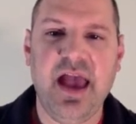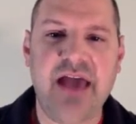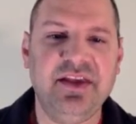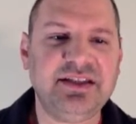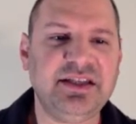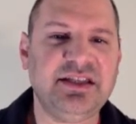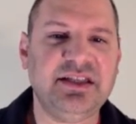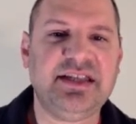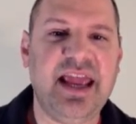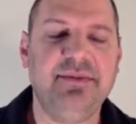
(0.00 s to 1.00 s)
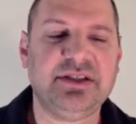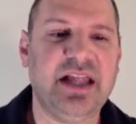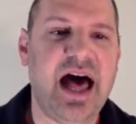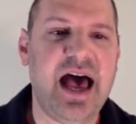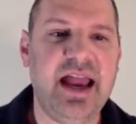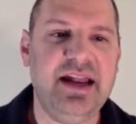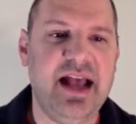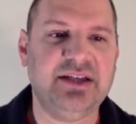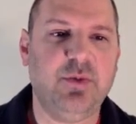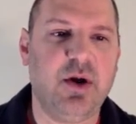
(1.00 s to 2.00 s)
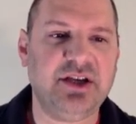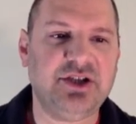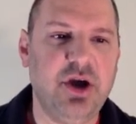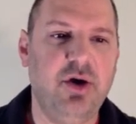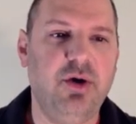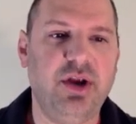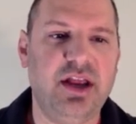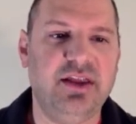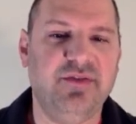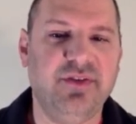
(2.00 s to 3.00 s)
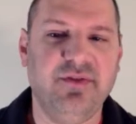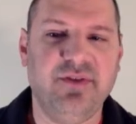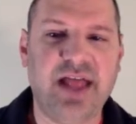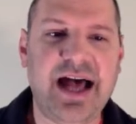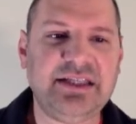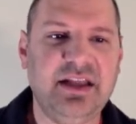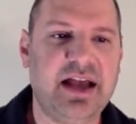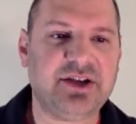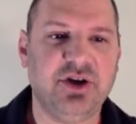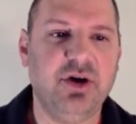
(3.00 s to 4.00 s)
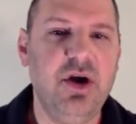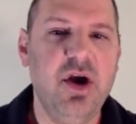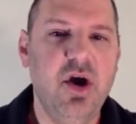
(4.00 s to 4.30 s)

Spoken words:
And this is the same slide as what I showed in the velocity lecture,